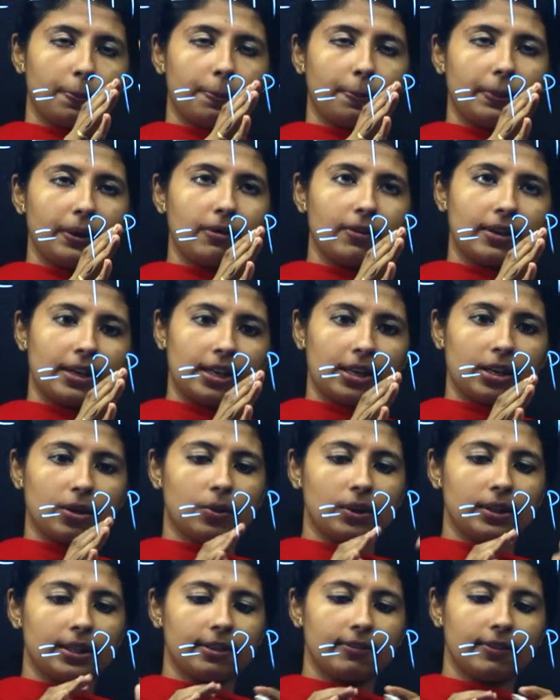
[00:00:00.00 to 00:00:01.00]
p1 are
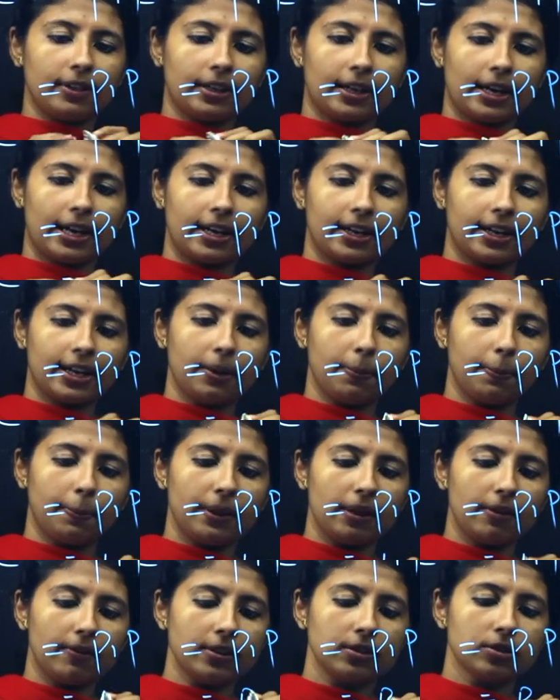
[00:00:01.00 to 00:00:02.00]
equal, then I'll write
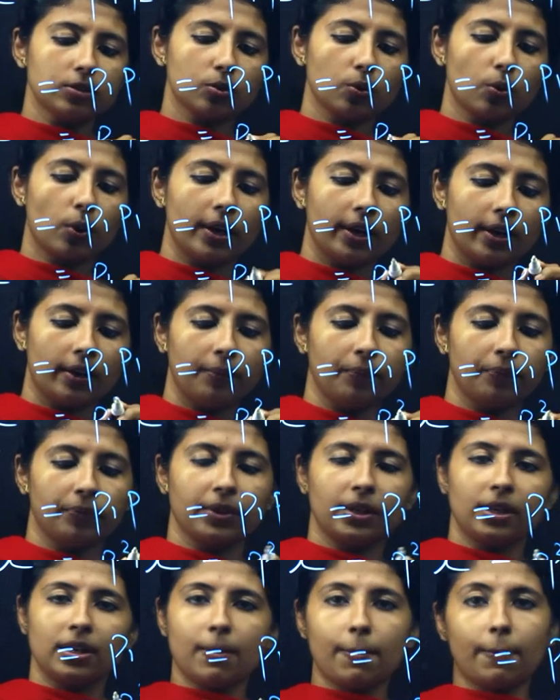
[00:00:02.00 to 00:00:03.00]
p1 square.
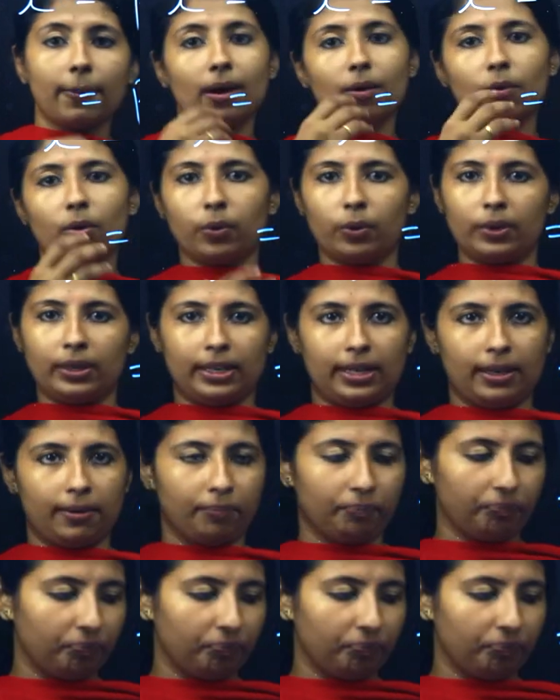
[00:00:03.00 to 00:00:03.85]
Power will come.